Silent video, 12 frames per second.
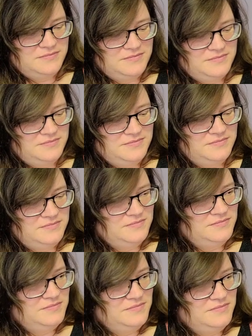
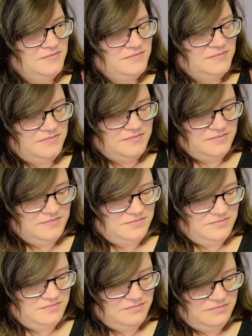
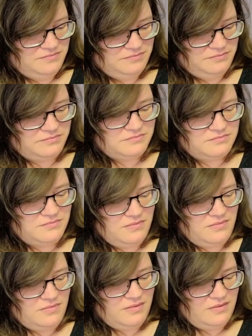
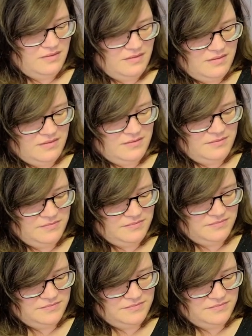[no speech]